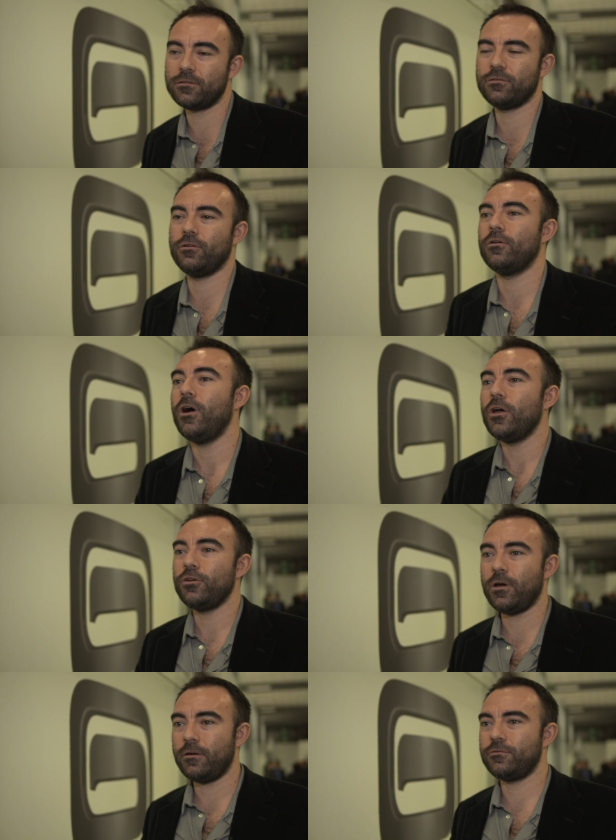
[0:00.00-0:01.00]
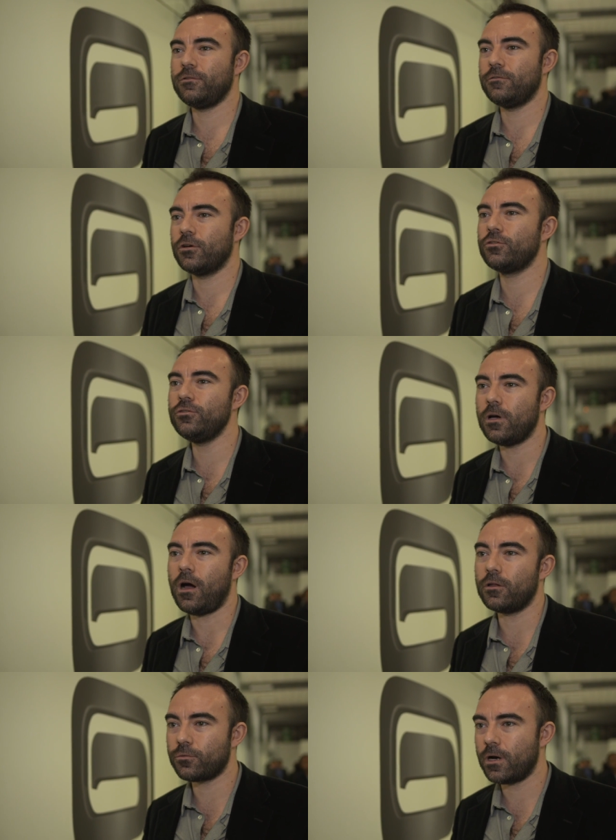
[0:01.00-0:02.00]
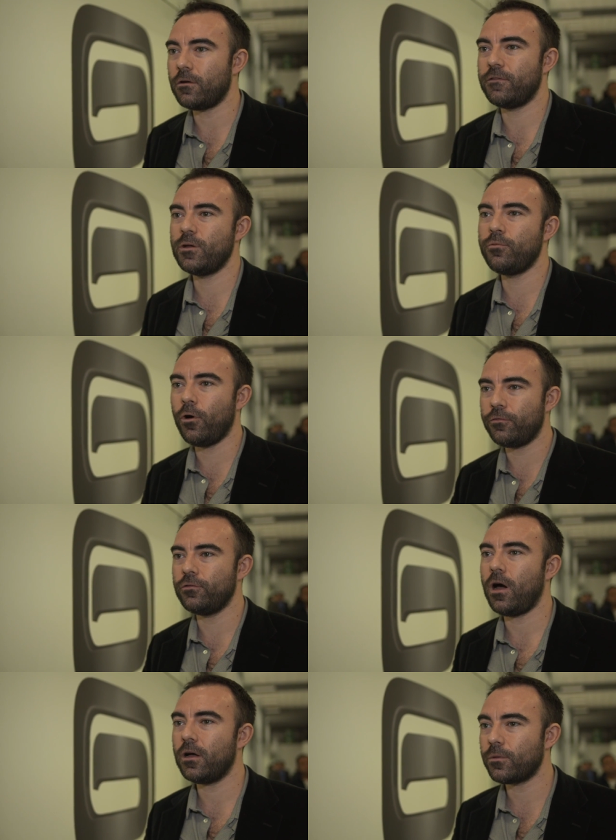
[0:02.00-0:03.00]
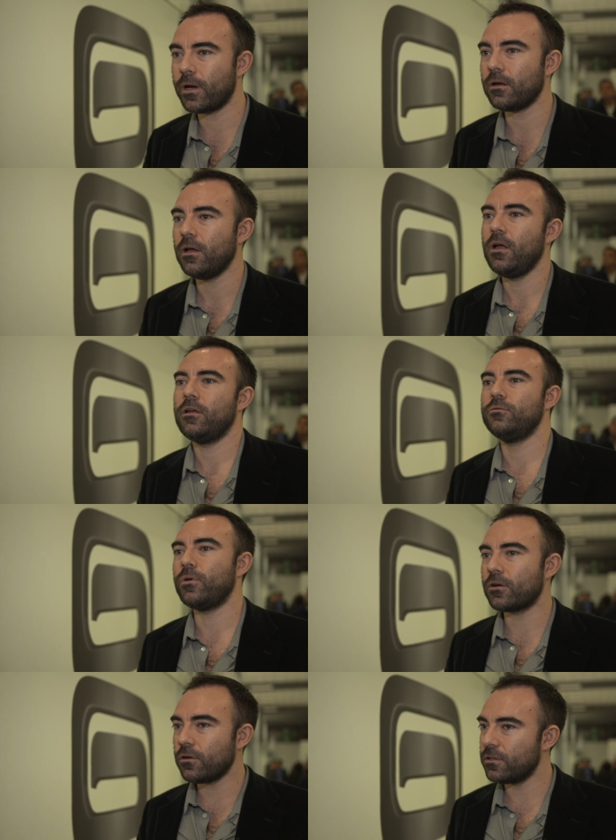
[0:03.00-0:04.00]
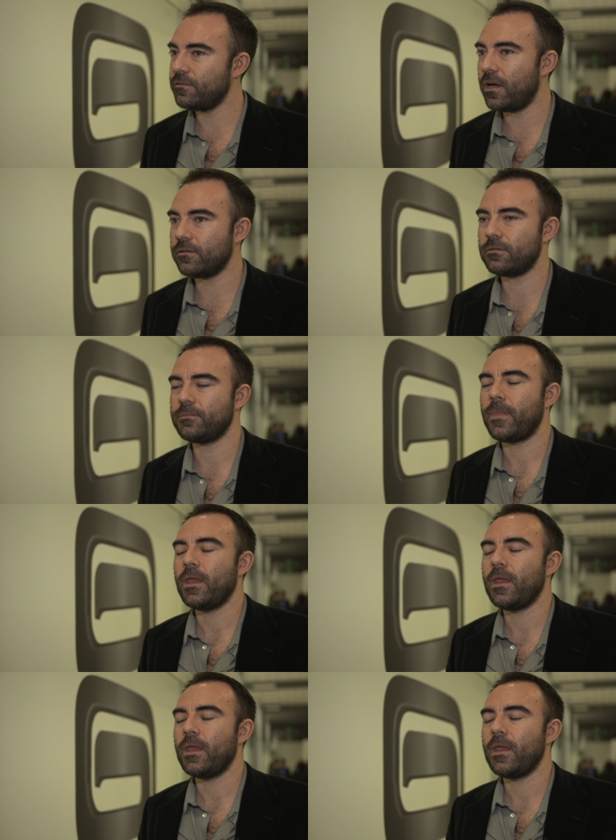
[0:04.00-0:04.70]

So you have to have a good hardware, very powerful hardware, graphical device.